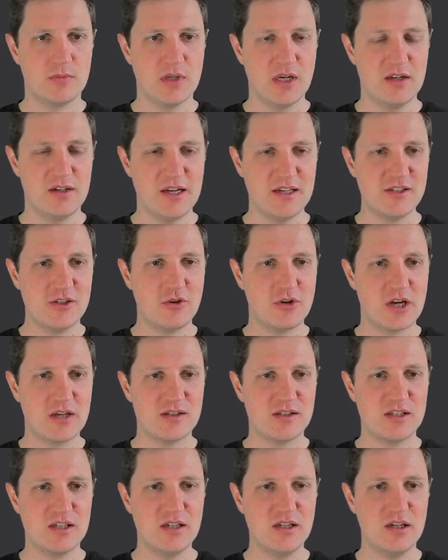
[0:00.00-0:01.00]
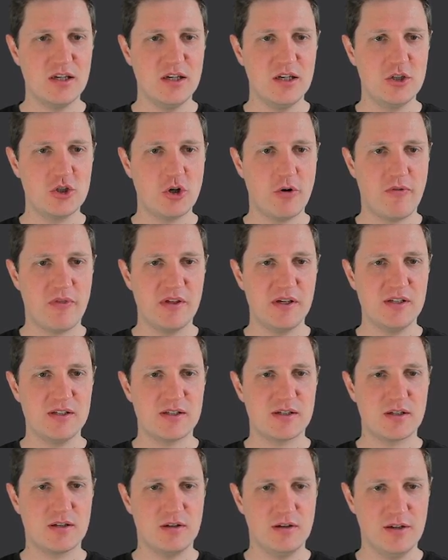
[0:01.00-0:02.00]
And as you can see, each of
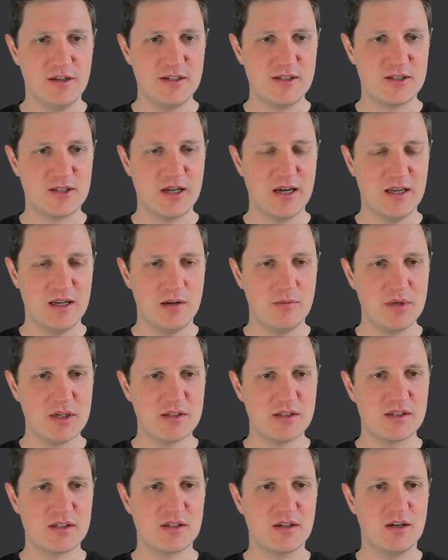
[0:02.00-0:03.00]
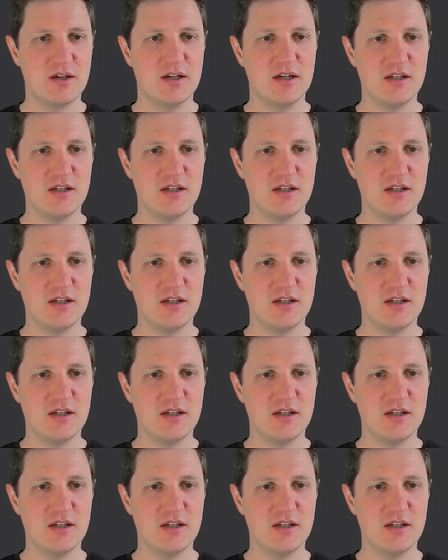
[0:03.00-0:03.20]
these list elements